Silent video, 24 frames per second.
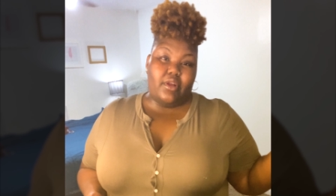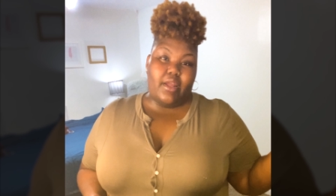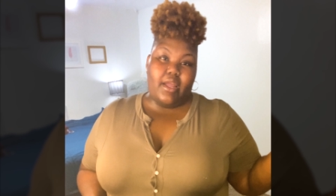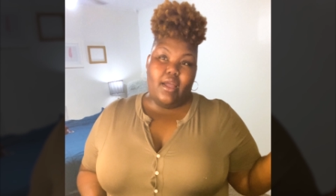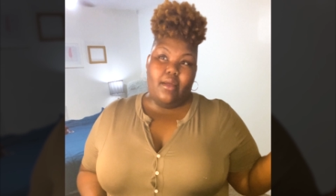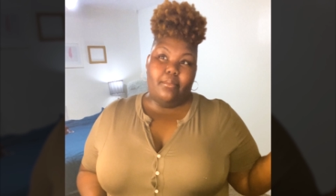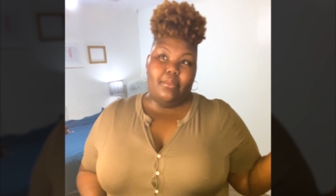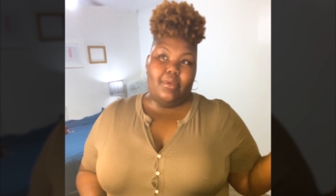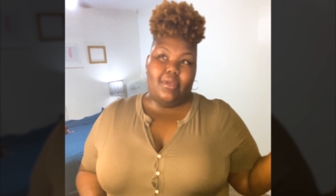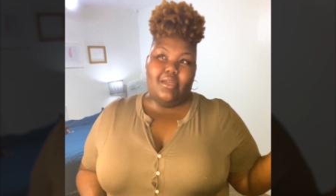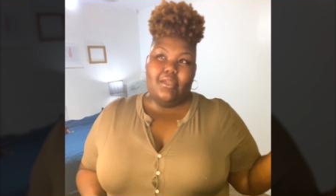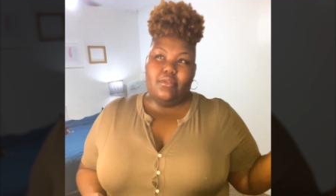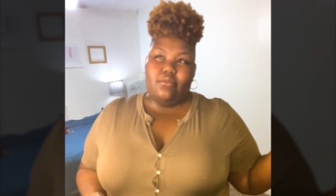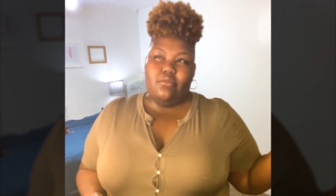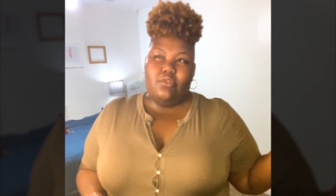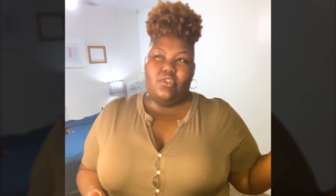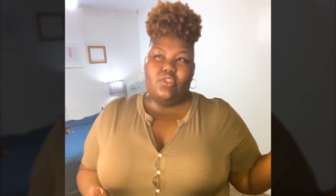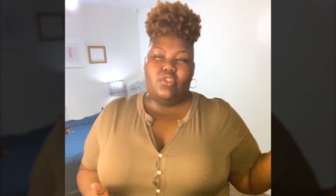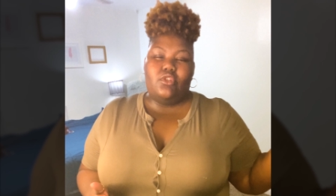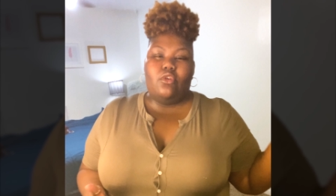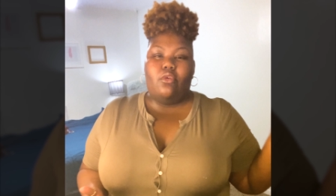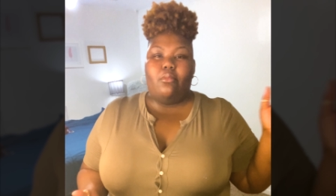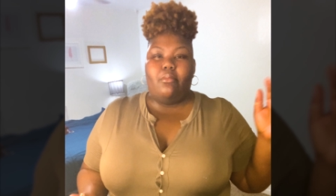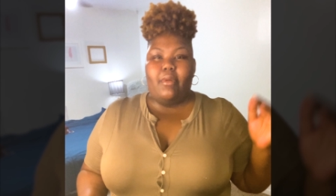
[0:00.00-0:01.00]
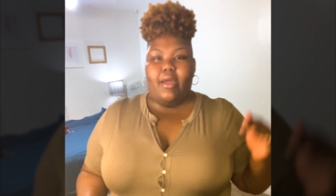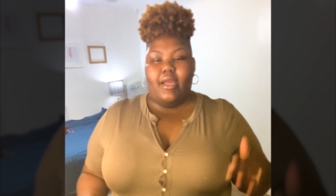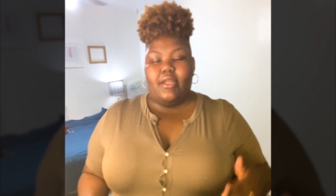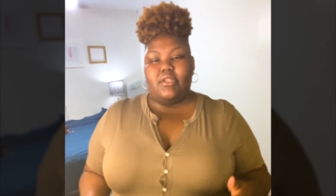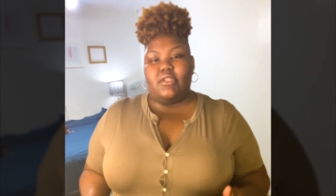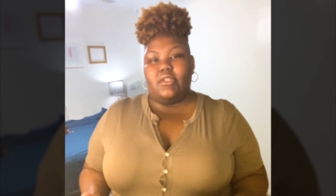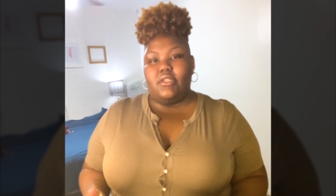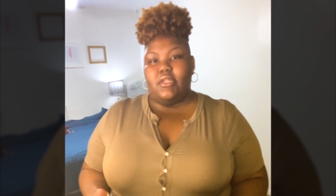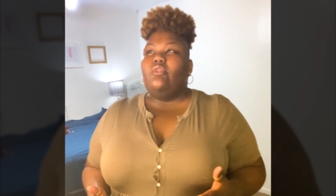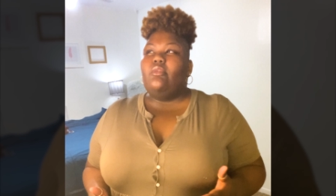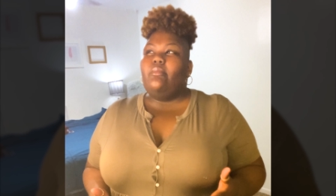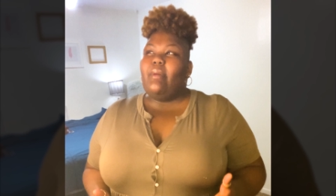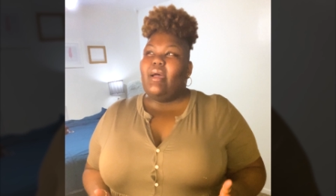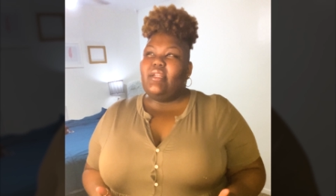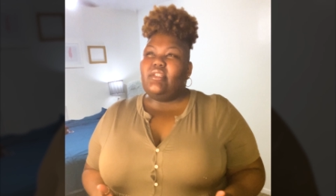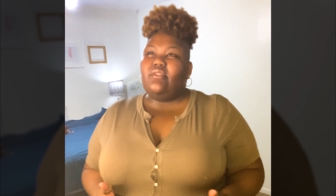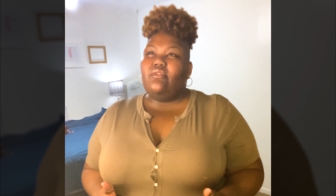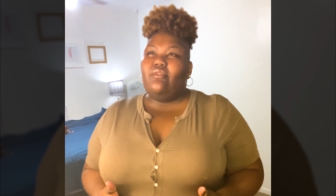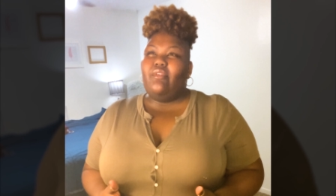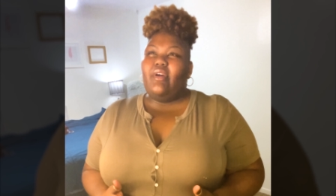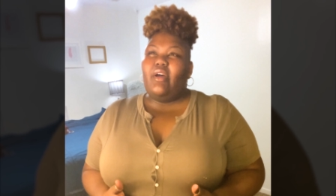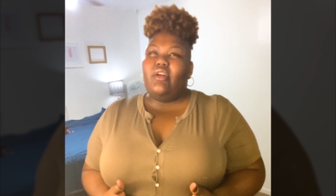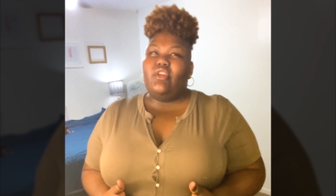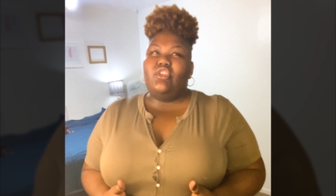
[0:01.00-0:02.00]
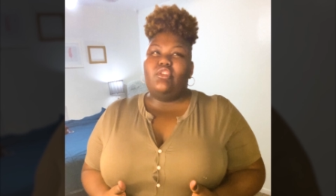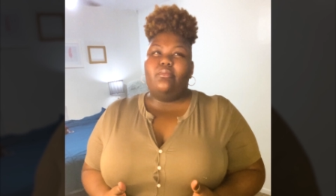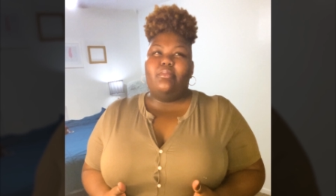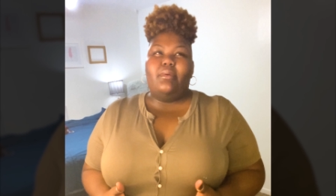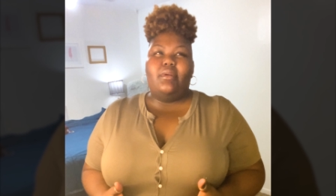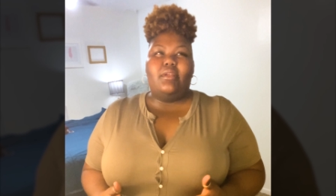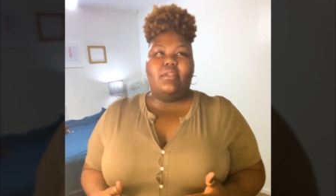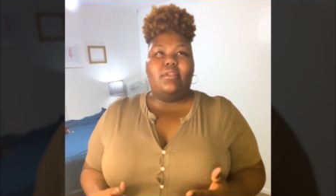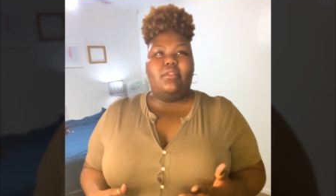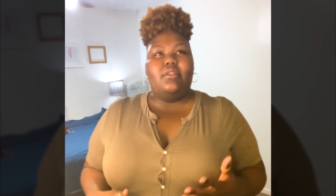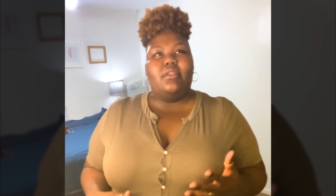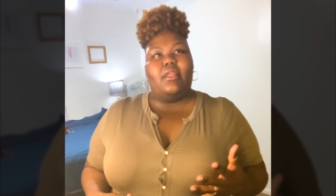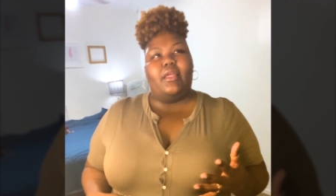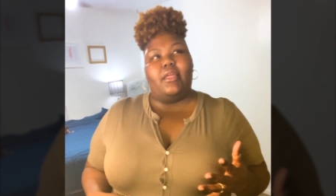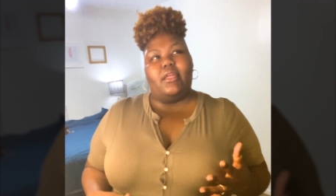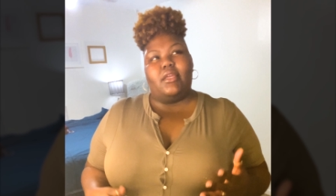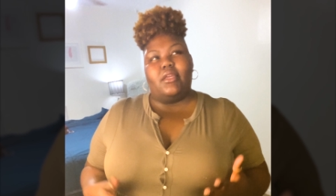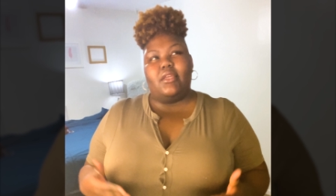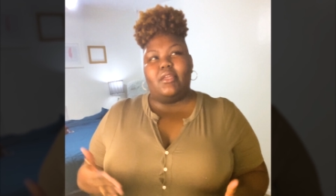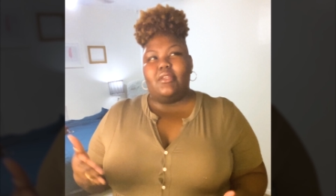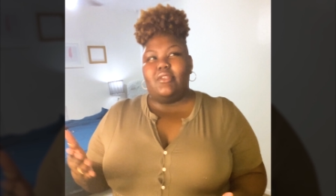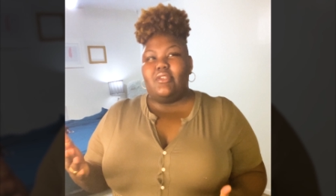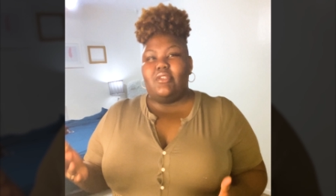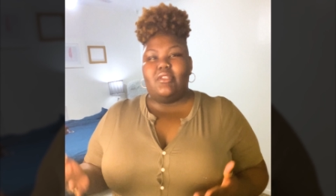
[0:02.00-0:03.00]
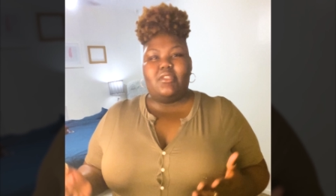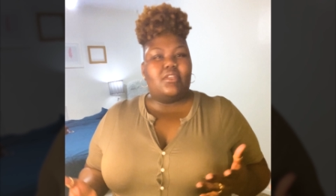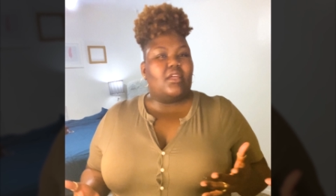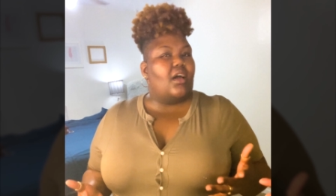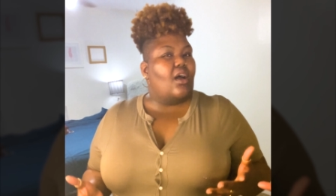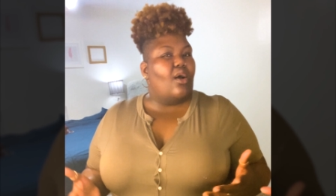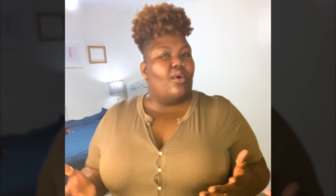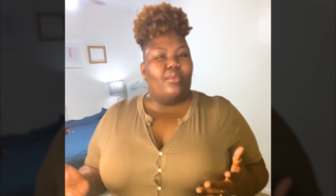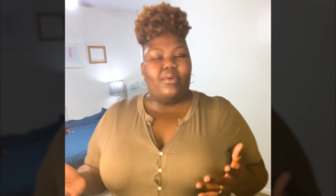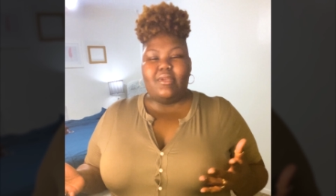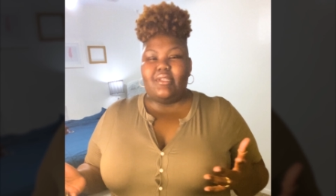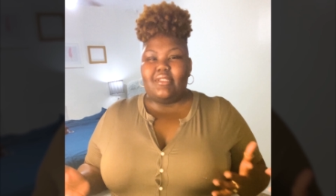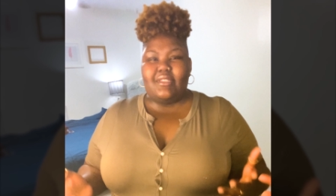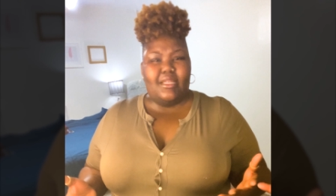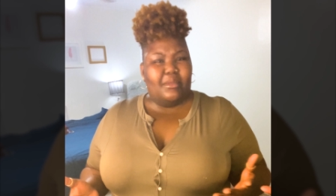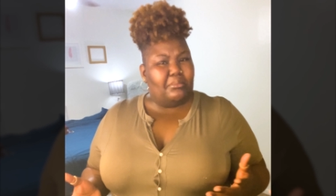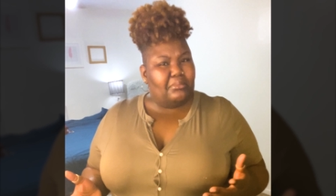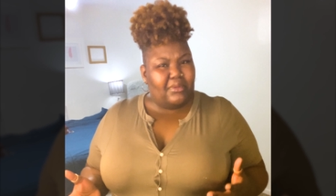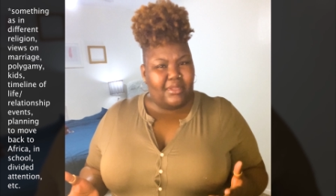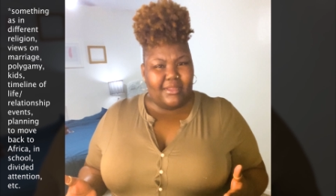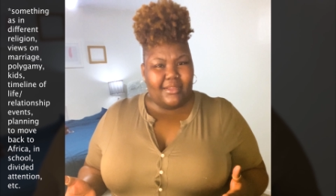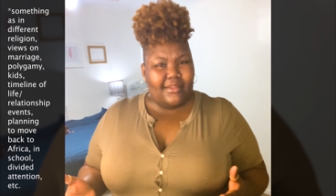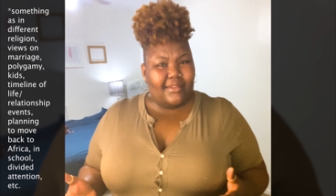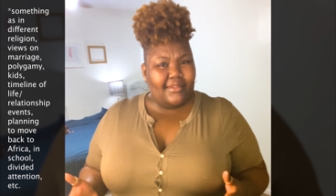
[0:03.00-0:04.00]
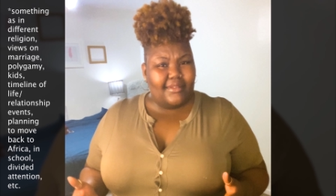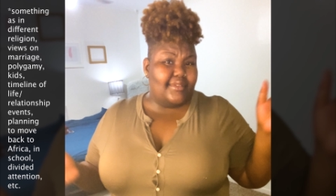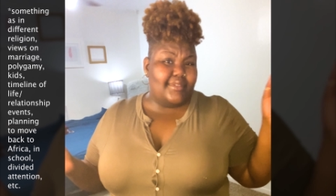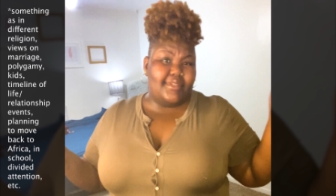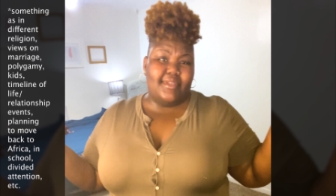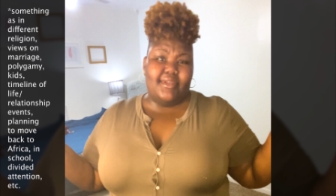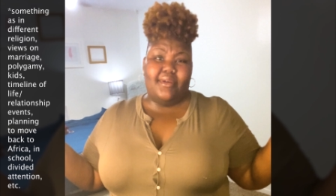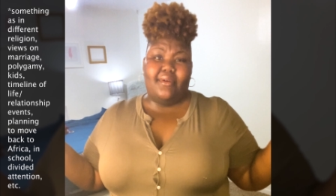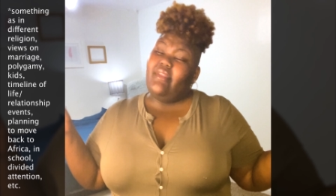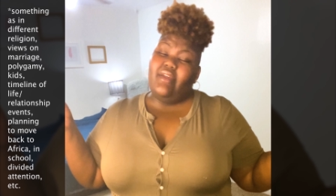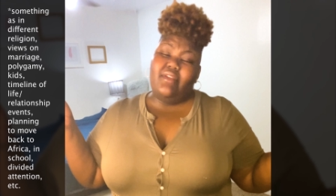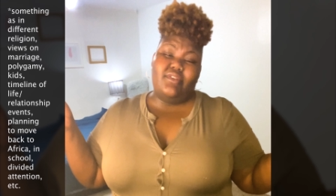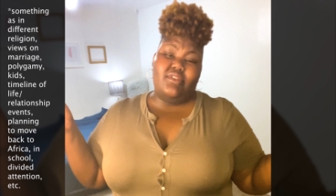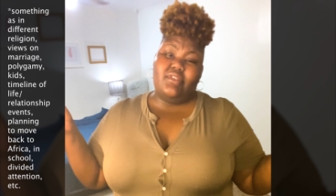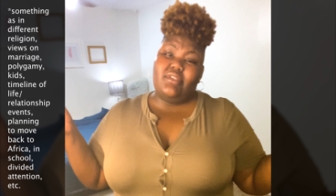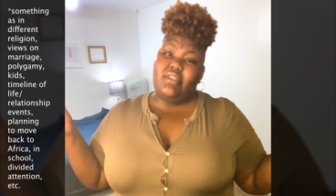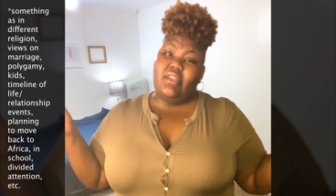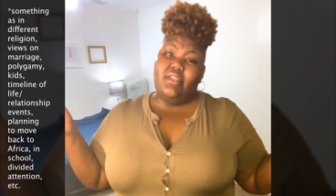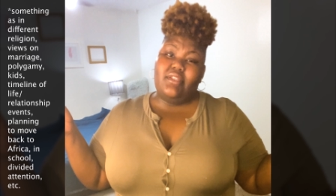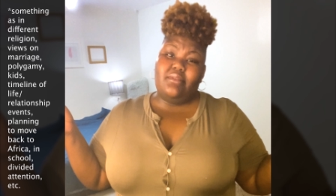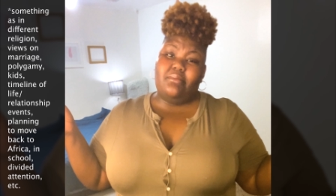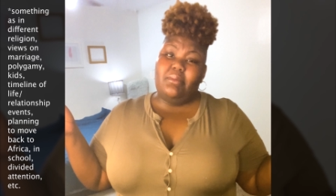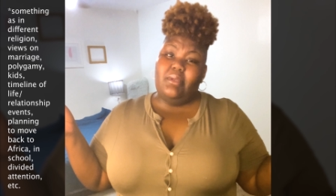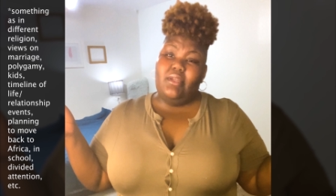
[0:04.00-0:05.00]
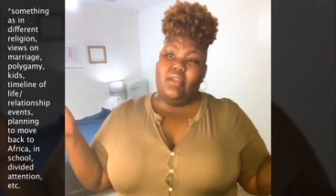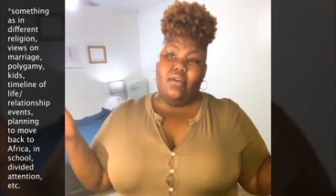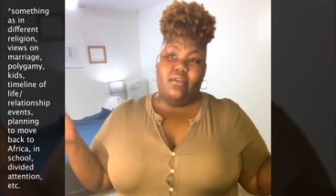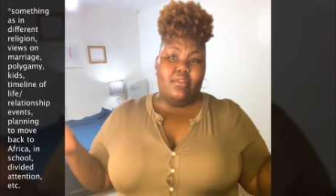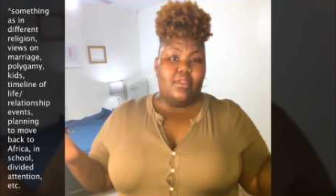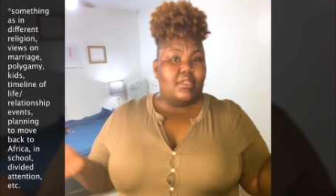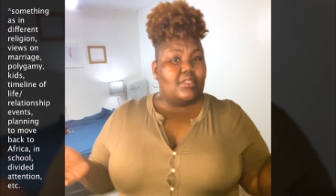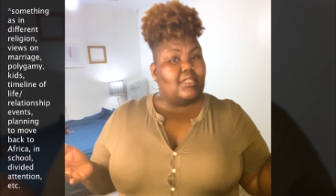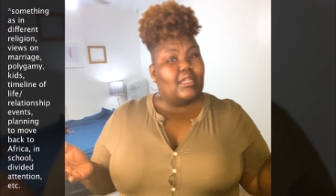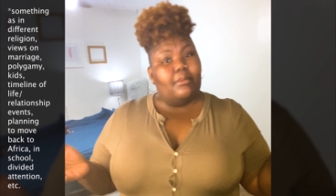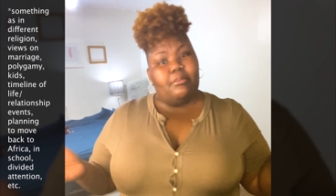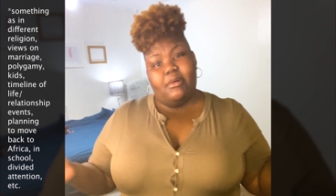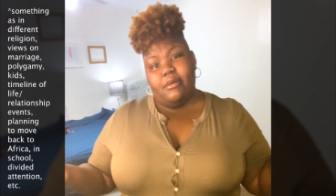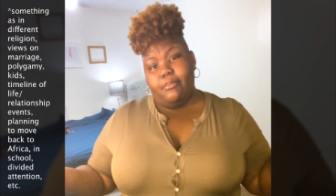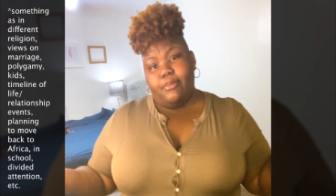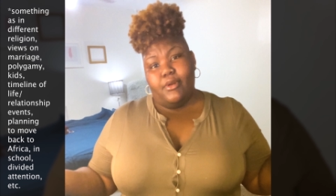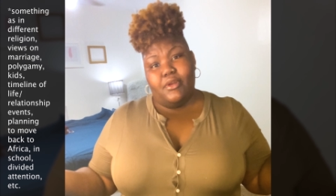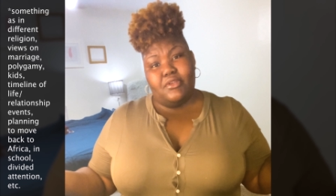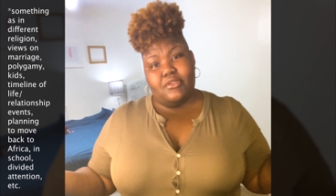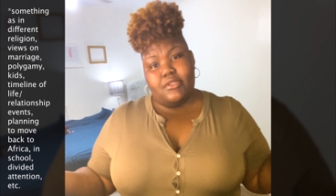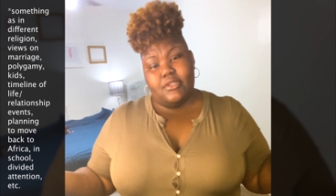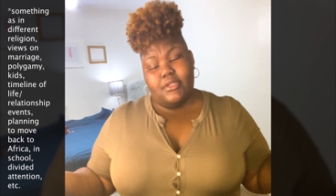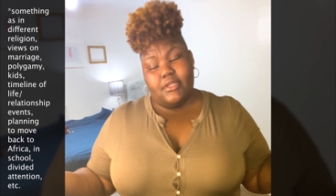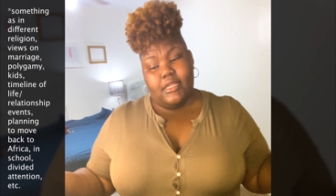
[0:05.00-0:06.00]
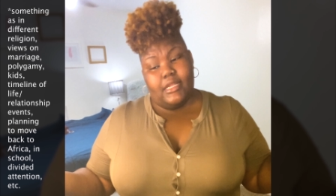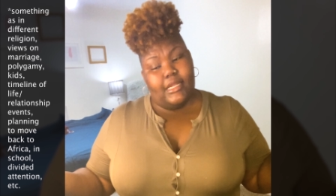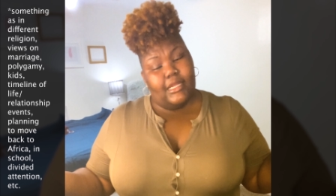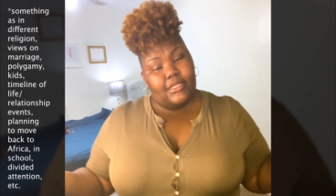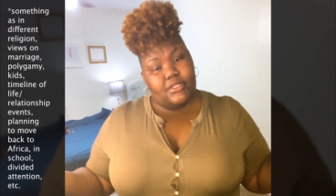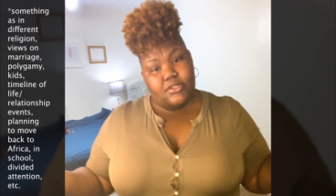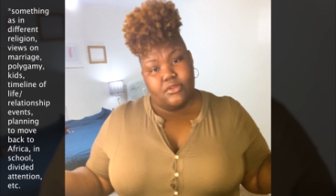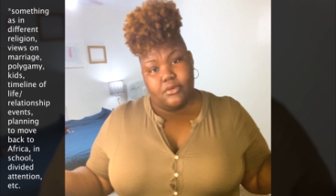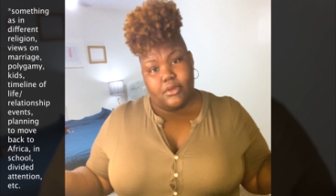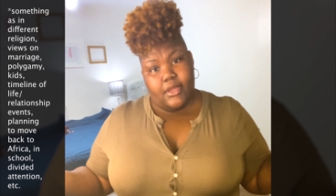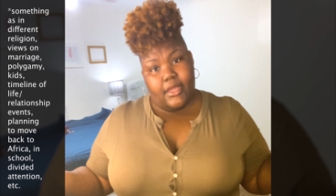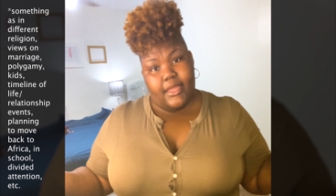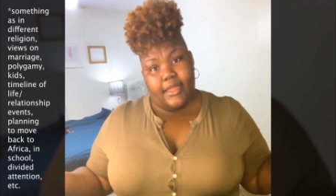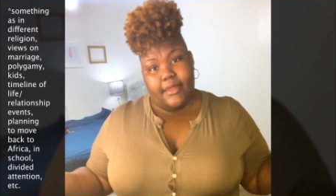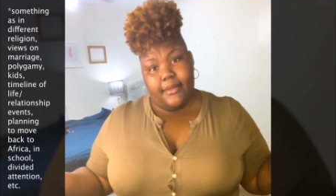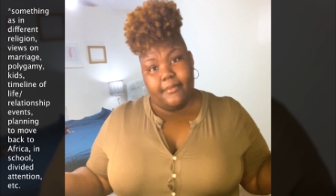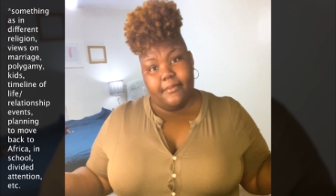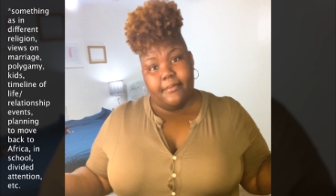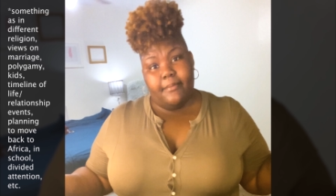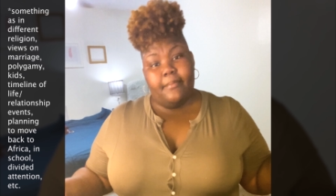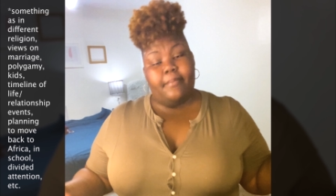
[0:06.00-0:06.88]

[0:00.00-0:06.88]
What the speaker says: out, because we just don't match. We match in values, but like it's just always something. So it just lets me know that's not my person, and that's okay.